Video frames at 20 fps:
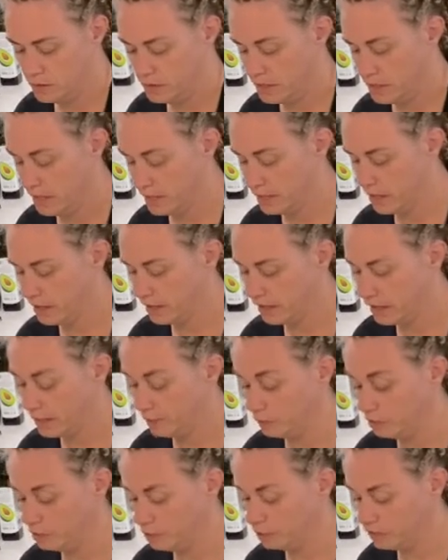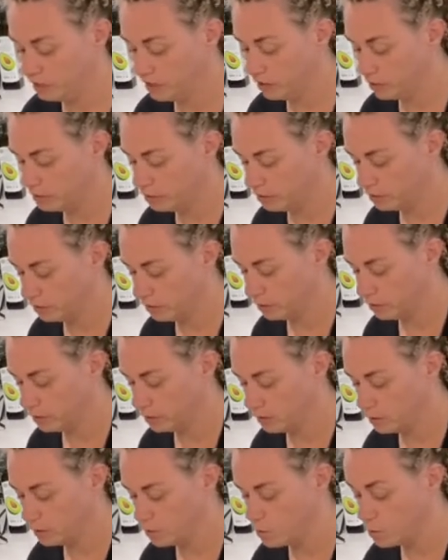And I'm using
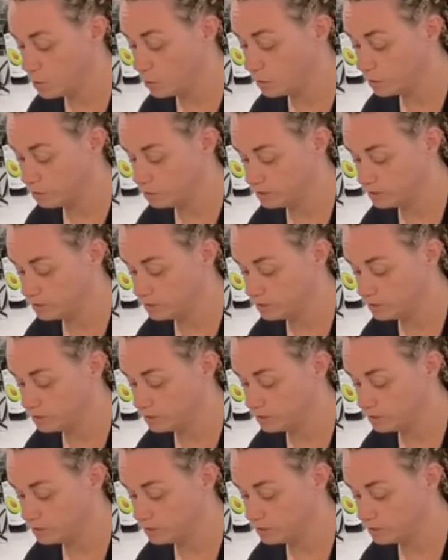our quarter